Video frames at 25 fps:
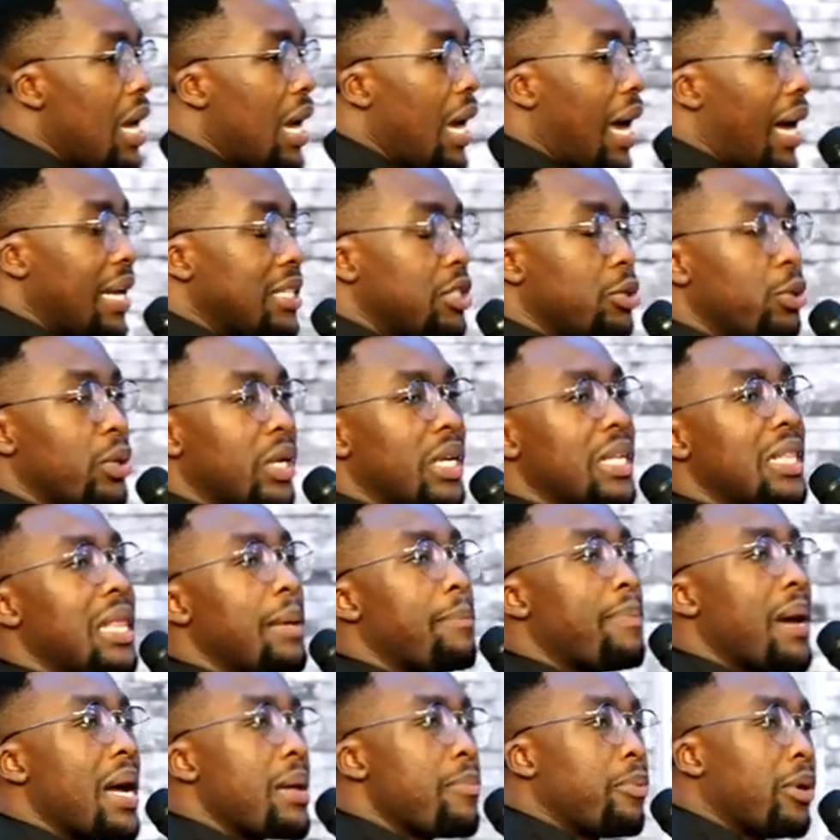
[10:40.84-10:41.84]
As you read the
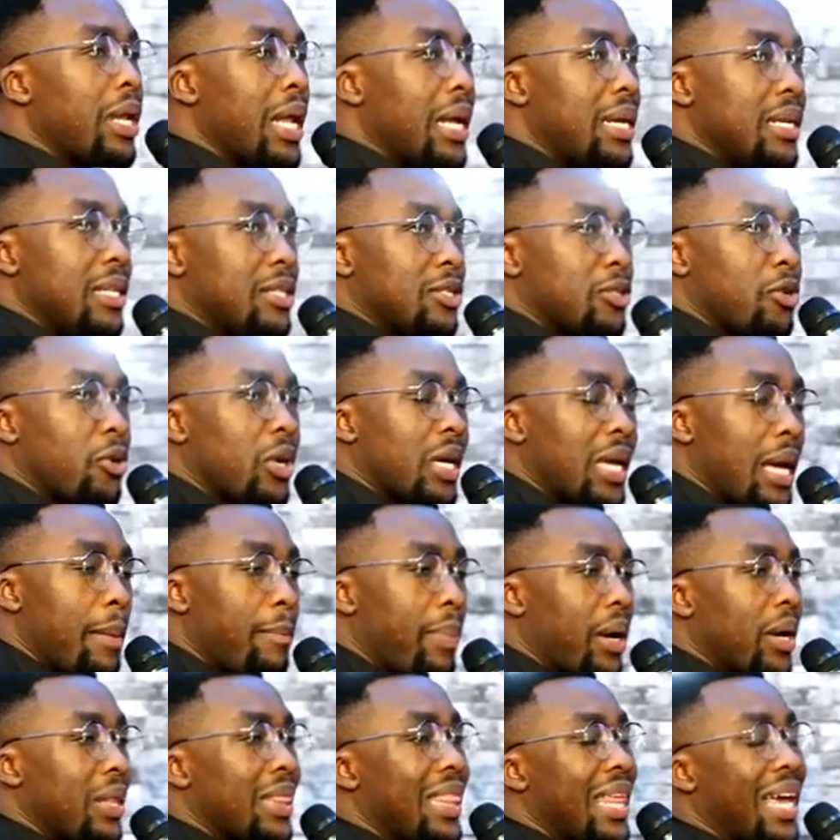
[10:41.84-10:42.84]
Bible and it's talking
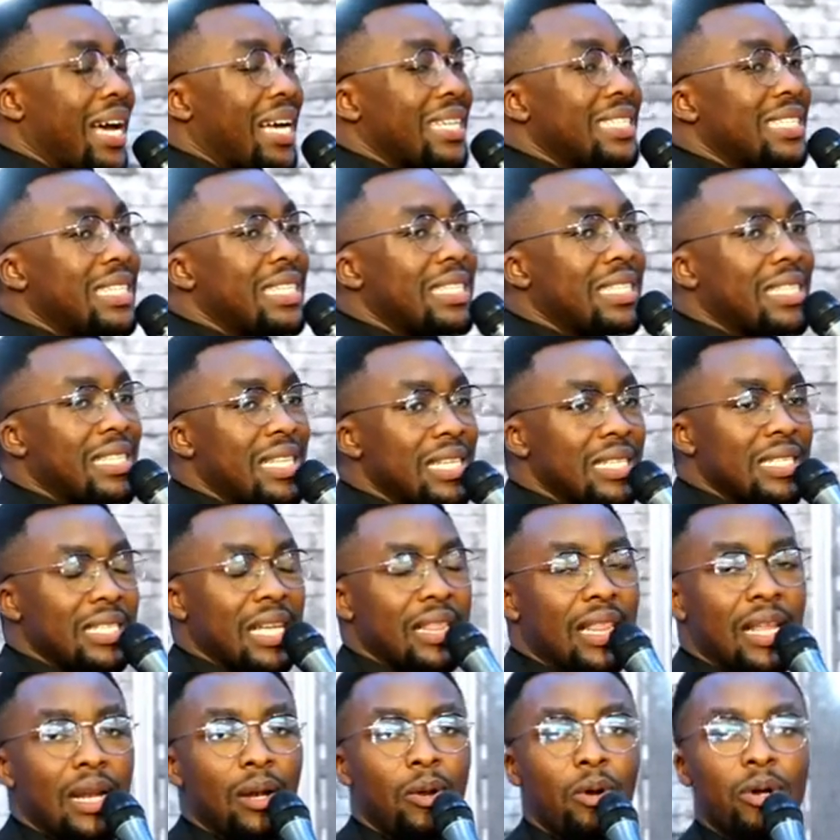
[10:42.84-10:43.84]
about there are six things that
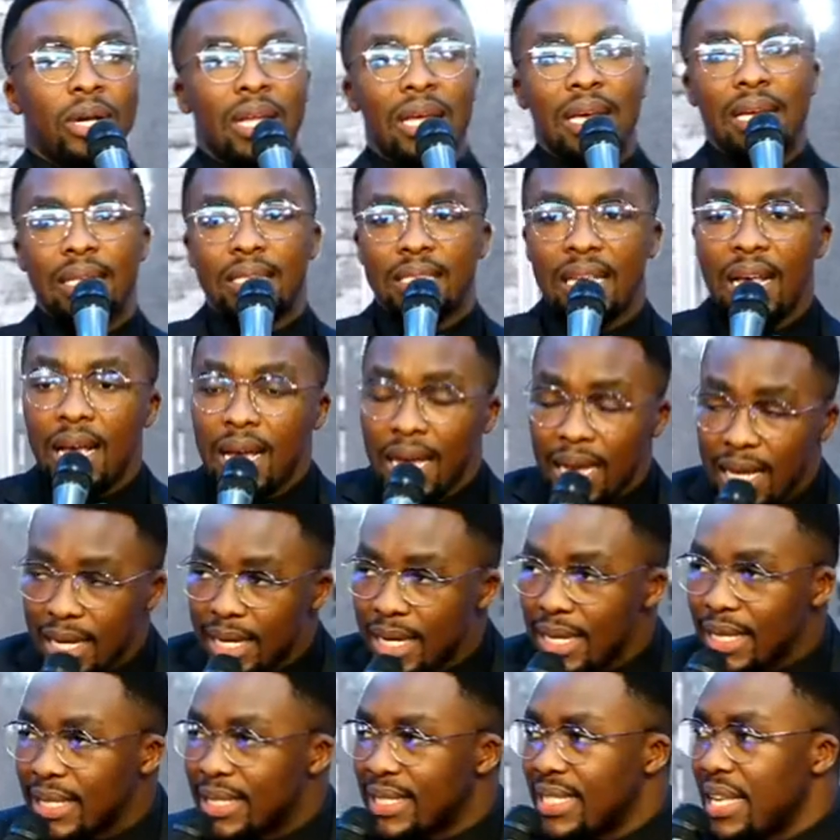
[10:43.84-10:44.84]
the Lord hates,
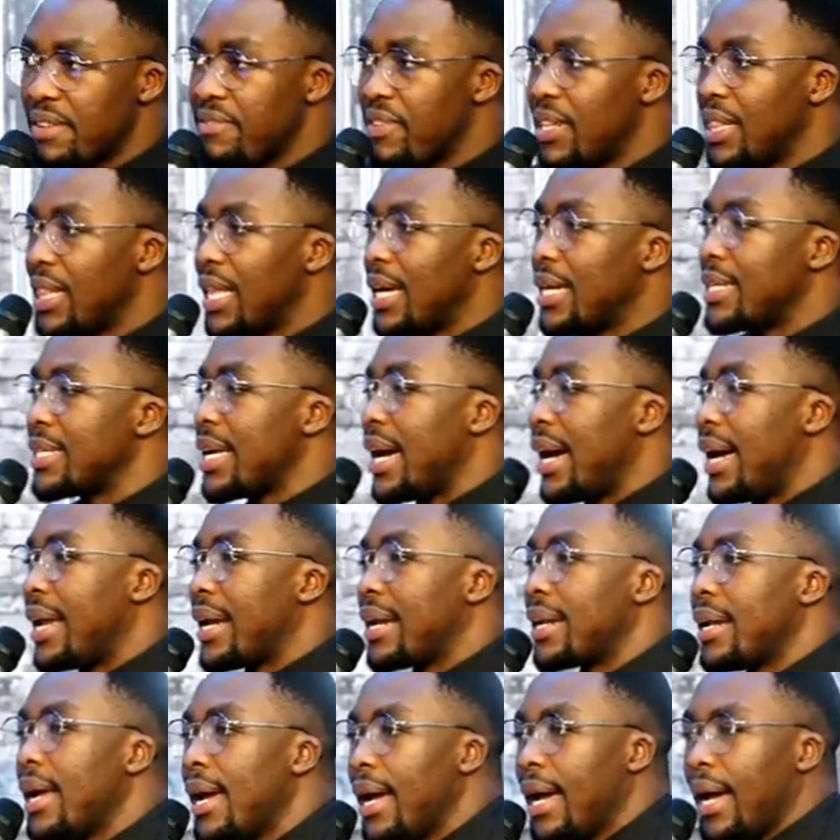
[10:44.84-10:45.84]
indeed, seven that are
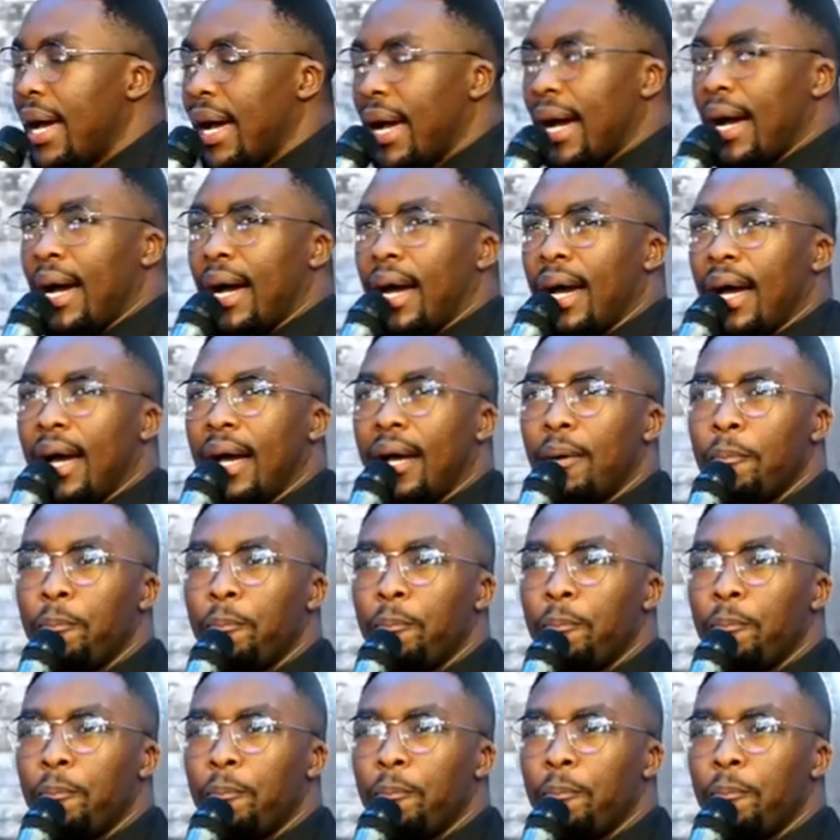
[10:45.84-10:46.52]
uh,